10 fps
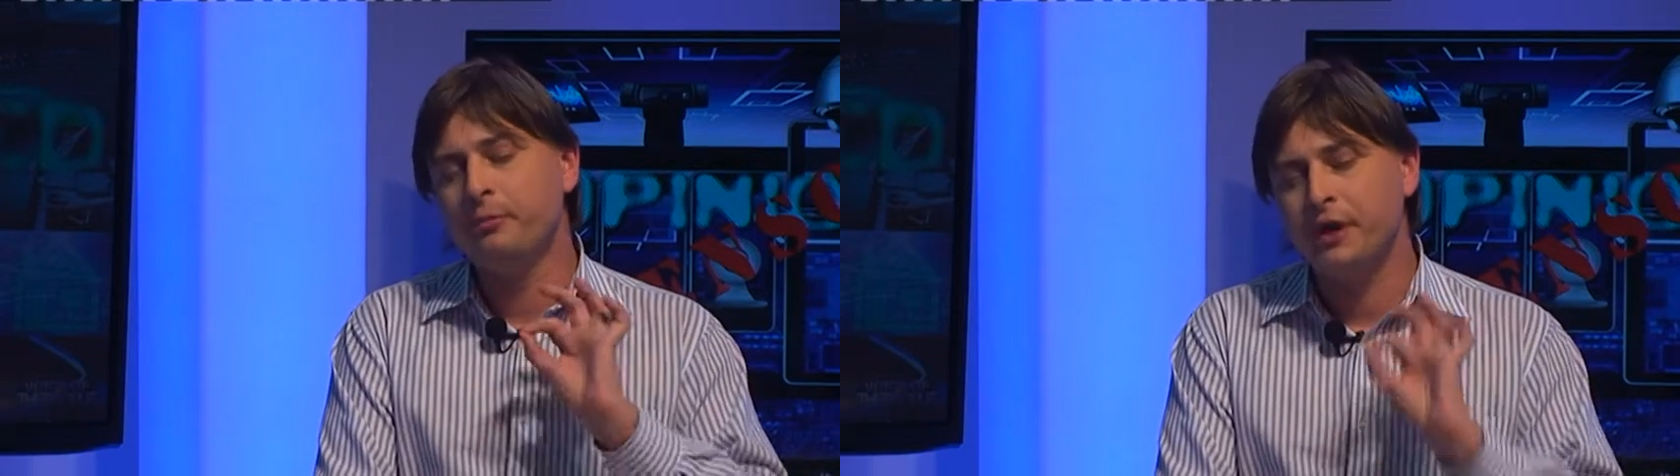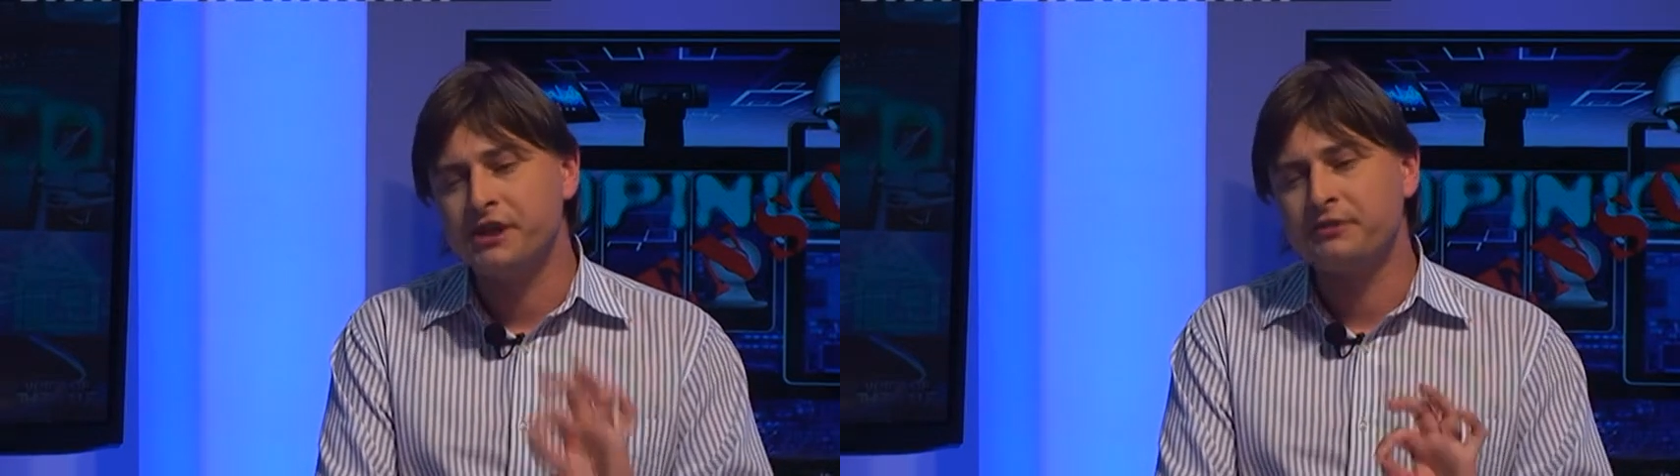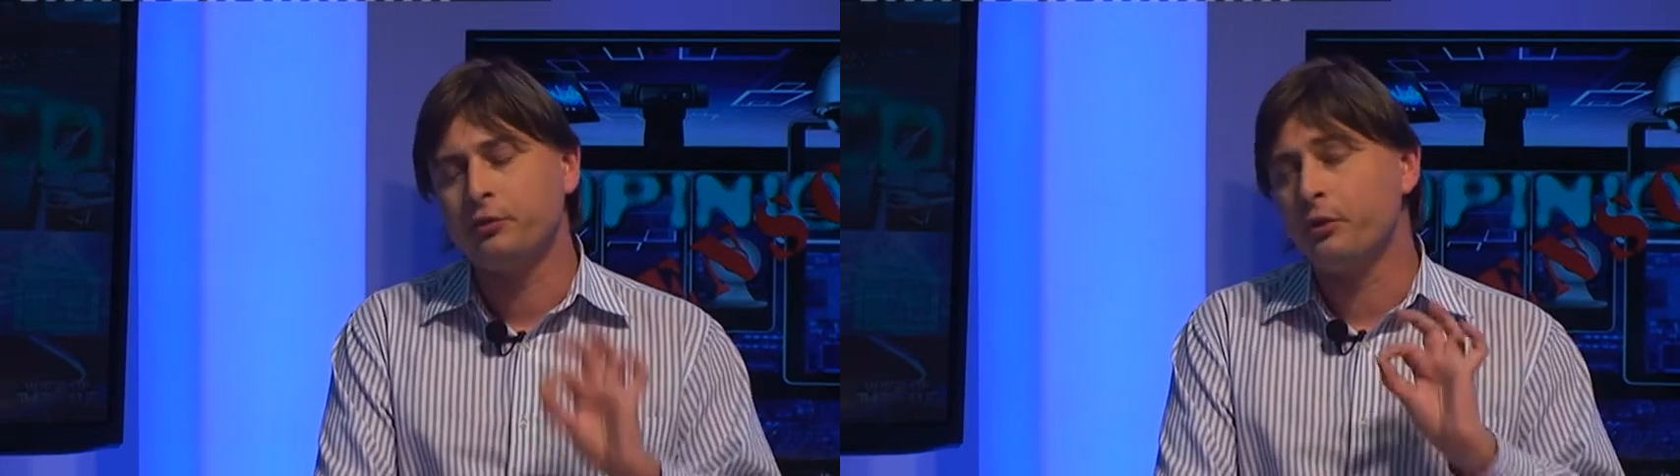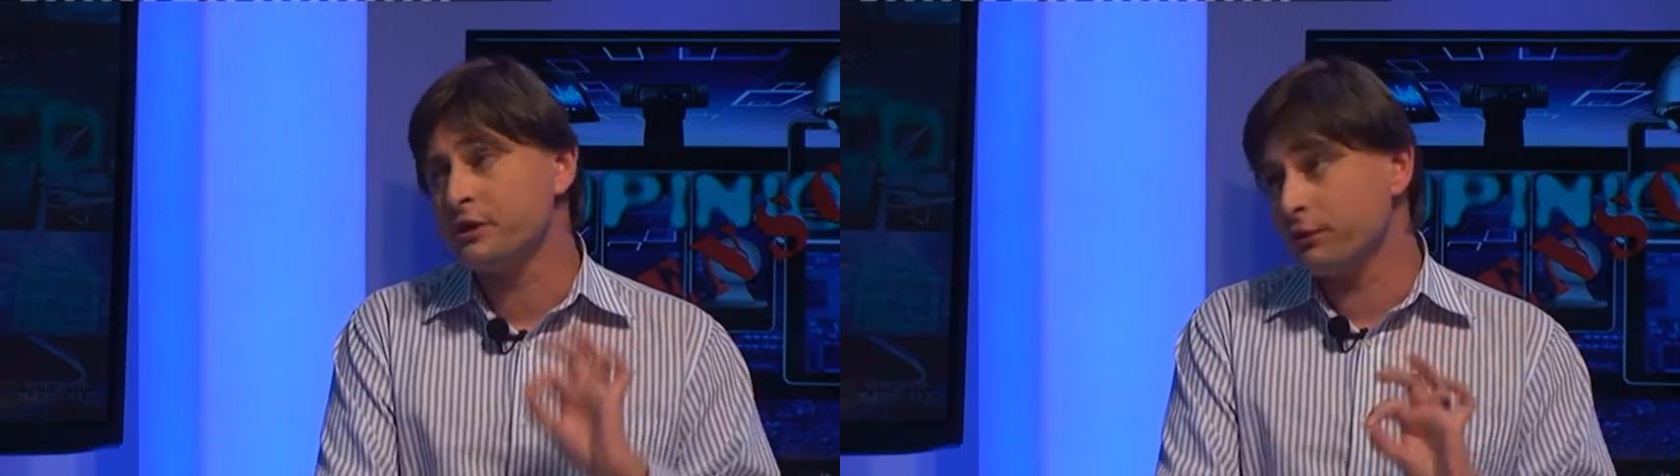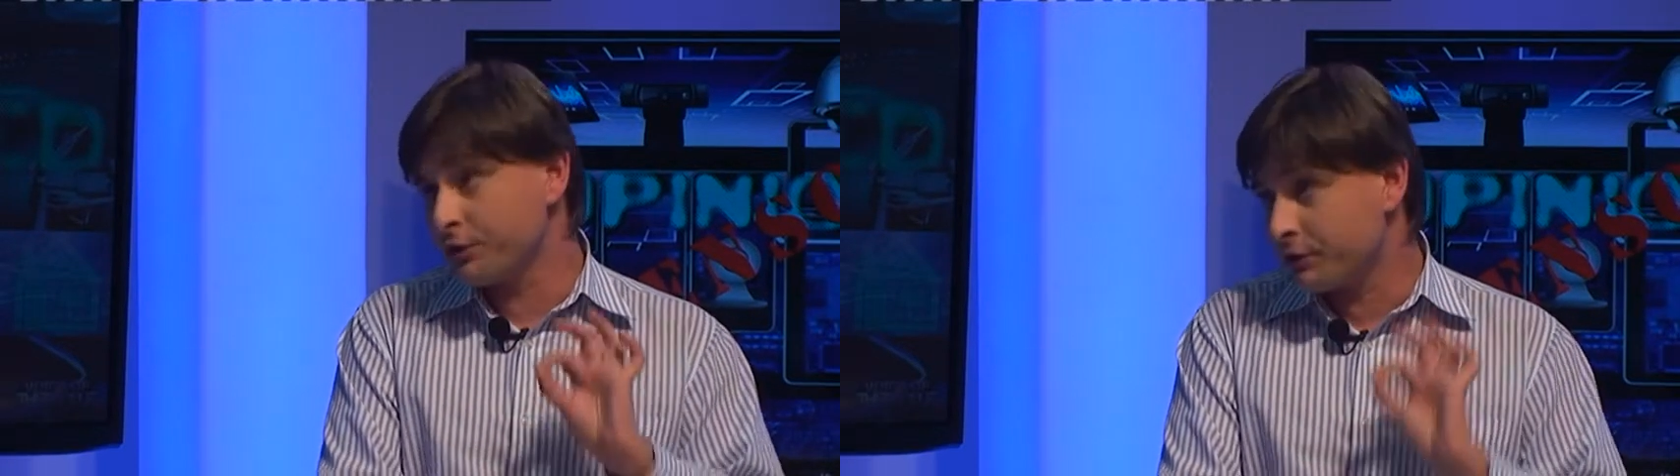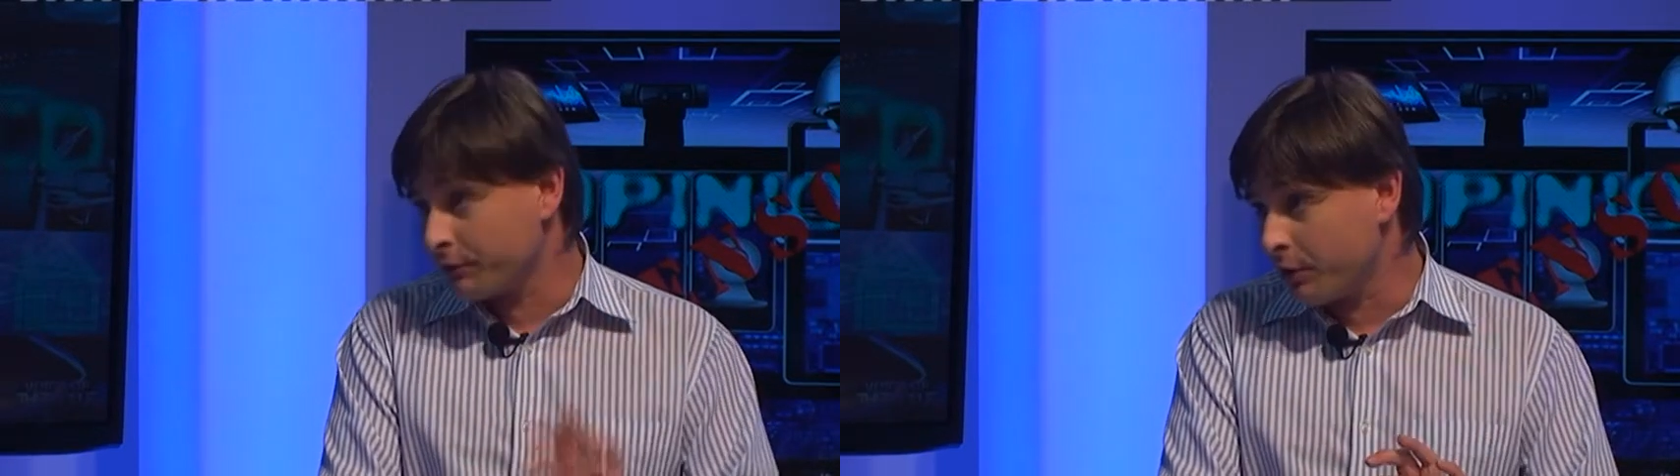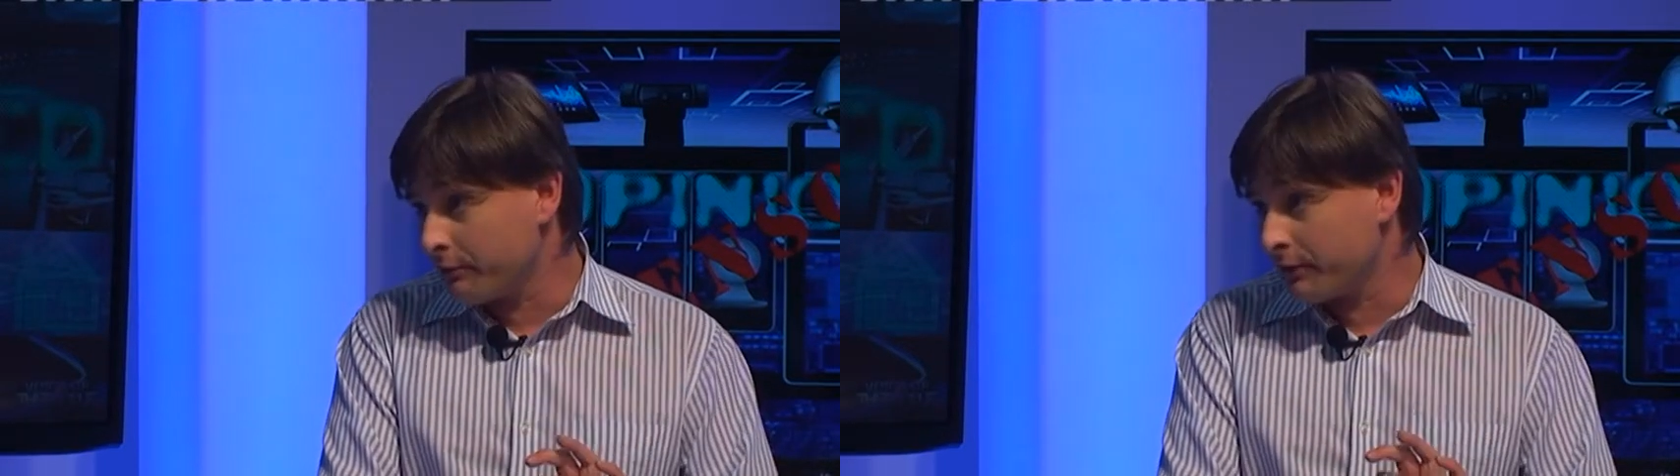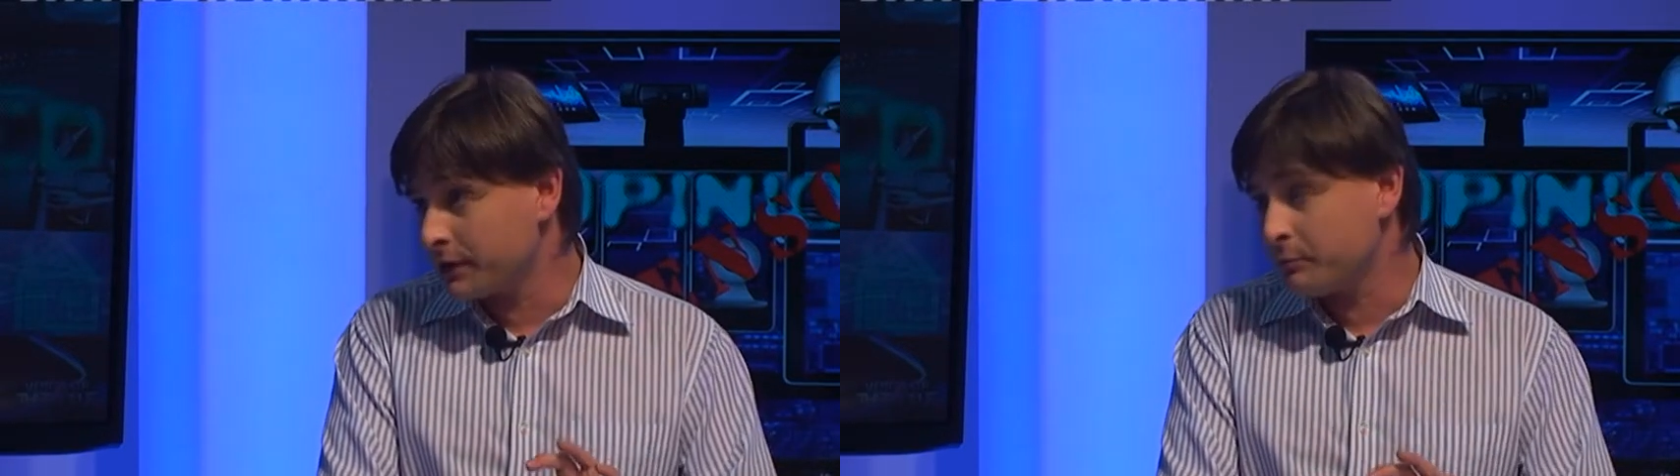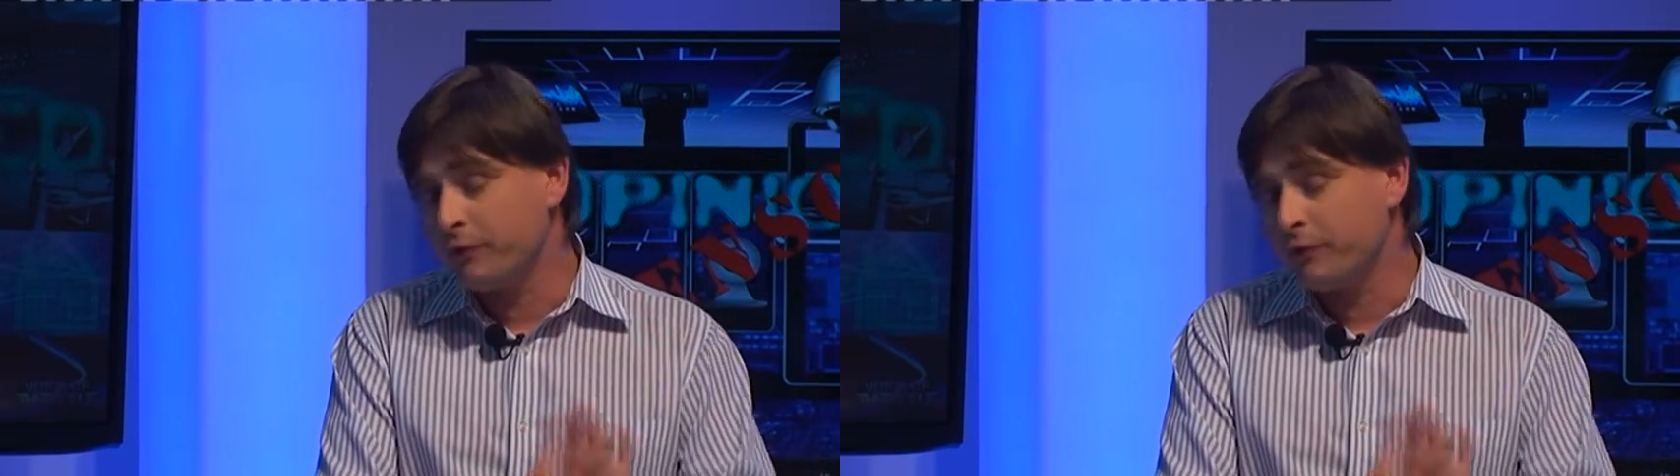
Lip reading: peaceful resolution of conflict, by